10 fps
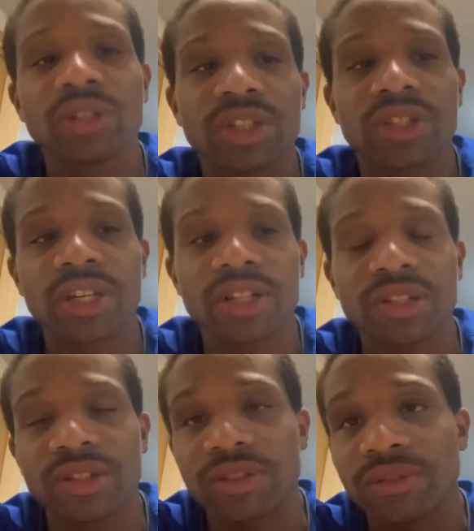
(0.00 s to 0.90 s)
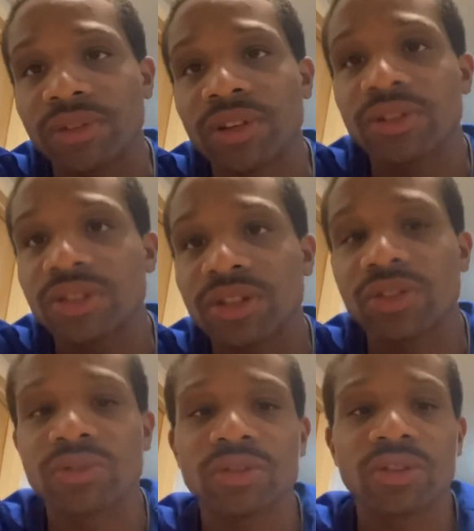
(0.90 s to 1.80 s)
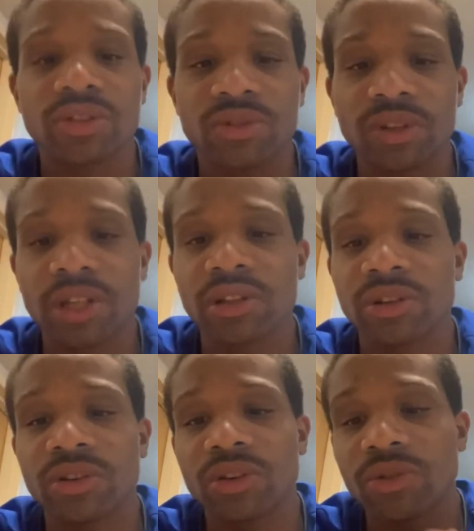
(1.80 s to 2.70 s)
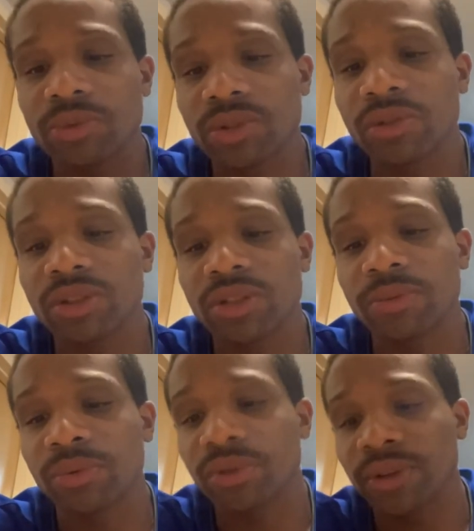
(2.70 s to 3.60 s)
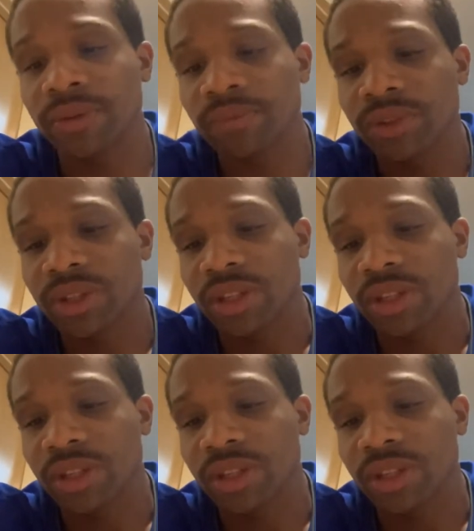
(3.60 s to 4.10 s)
and education is very essential. You know, you still got to learn. Homeschooling is important.